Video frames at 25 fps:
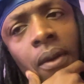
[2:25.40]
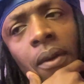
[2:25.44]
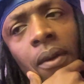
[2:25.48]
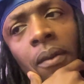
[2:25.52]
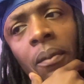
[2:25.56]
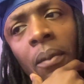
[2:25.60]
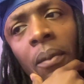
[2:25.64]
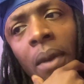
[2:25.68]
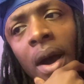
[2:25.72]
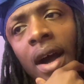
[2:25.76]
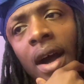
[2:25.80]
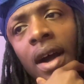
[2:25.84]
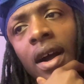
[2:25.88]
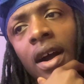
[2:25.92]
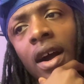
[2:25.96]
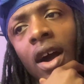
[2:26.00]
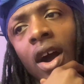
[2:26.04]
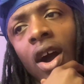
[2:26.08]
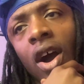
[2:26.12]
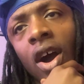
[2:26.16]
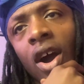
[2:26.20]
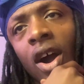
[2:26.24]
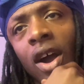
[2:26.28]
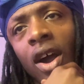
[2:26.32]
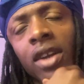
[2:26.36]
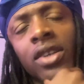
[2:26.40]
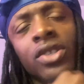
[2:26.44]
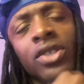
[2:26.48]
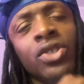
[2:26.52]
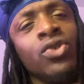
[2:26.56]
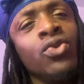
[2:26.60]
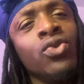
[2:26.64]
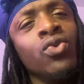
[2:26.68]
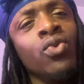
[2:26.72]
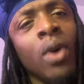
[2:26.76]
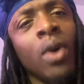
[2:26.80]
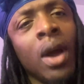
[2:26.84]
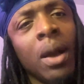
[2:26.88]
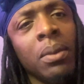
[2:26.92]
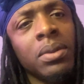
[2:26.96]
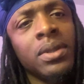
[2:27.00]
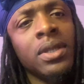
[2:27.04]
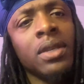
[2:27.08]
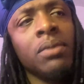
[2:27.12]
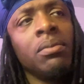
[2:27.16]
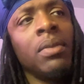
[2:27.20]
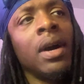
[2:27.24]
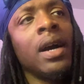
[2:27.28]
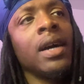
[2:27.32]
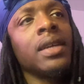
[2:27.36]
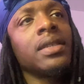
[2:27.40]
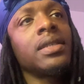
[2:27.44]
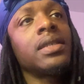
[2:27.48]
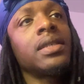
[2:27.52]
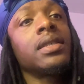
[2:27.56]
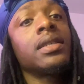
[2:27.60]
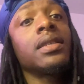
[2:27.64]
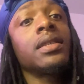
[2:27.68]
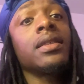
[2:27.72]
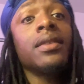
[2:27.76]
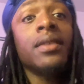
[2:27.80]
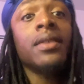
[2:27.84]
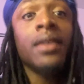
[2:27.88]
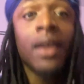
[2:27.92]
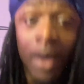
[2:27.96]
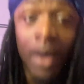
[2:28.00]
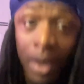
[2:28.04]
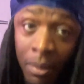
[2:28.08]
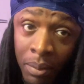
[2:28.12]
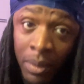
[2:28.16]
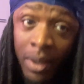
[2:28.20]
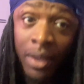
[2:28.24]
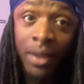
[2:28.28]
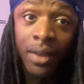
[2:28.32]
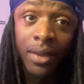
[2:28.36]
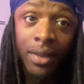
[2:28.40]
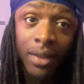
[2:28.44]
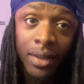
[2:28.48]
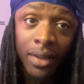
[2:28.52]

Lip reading: my heart dropped to my stomach.